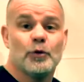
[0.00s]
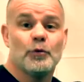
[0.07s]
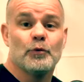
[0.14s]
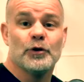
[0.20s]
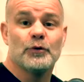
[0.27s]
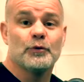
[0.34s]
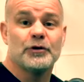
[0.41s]

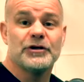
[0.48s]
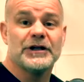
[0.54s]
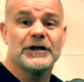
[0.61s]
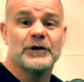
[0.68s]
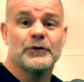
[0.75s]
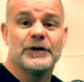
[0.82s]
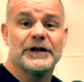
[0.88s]
we're
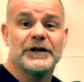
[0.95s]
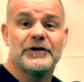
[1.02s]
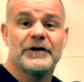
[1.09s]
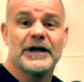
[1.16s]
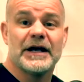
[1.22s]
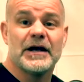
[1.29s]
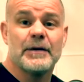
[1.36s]
dealing with an
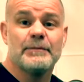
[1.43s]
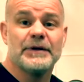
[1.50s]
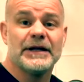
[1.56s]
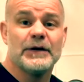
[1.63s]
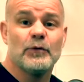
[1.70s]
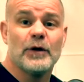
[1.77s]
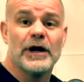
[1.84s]
internet
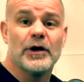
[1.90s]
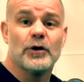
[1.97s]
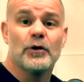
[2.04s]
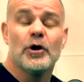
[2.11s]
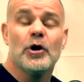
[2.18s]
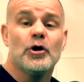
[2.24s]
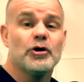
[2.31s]
company
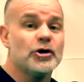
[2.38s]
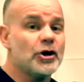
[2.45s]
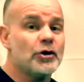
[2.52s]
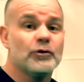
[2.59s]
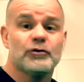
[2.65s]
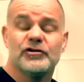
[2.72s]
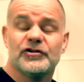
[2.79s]
where, you
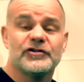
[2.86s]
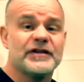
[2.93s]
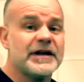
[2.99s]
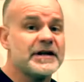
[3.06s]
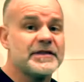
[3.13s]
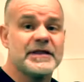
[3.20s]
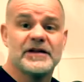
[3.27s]
know, you're
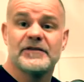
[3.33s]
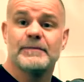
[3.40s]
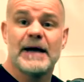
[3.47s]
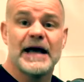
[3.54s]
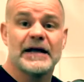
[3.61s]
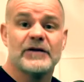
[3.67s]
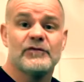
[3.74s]
sending things
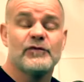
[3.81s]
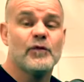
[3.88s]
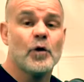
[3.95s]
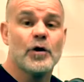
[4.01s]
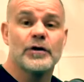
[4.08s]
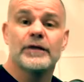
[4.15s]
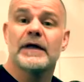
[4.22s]
back and
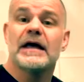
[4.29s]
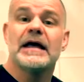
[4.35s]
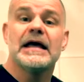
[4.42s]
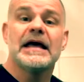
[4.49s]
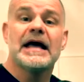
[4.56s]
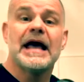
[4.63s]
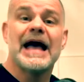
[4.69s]
forth.
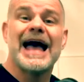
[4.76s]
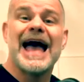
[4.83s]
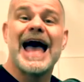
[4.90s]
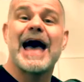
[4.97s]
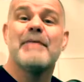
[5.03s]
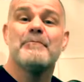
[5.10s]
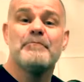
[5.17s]

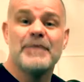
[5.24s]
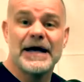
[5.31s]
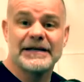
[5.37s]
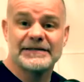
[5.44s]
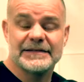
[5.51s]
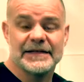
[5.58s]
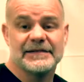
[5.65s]
At
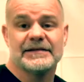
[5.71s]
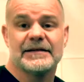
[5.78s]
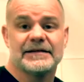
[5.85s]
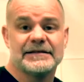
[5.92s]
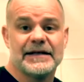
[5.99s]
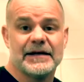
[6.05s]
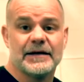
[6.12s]
best, it's
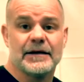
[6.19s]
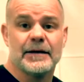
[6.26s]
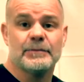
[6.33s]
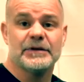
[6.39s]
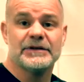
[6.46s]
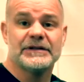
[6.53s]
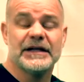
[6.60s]
going to take a
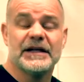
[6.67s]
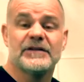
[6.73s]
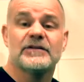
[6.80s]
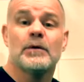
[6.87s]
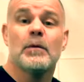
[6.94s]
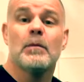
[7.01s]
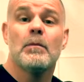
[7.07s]
couple of
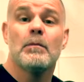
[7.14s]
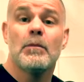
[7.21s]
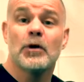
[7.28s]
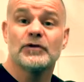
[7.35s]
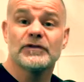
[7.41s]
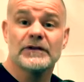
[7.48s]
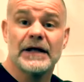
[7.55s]
days,
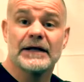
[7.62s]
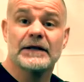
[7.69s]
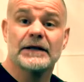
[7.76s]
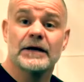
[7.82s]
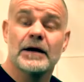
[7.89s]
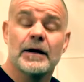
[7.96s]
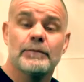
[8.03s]
most
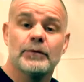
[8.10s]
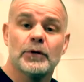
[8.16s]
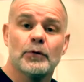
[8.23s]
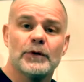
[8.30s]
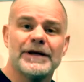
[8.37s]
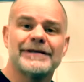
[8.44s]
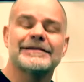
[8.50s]
likely a couple
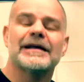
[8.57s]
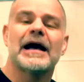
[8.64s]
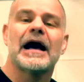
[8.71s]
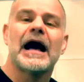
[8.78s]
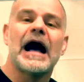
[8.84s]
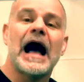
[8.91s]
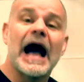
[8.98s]
of weeks.
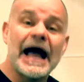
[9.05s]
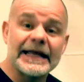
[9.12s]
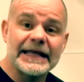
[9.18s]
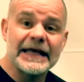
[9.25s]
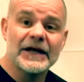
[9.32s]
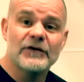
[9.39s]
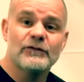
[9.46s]
I
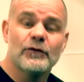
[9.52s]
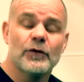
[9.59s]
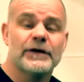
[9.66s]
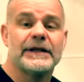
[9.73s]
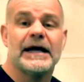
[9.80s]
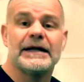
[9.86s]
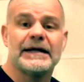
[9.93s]
can't
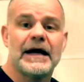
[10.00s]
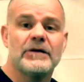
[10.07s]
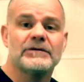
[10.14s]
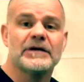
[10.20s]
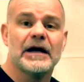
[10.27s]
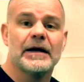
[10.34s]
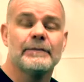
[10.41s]
afford that
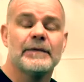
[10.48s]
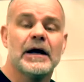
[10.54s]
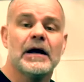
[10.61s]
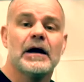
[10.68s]
downtime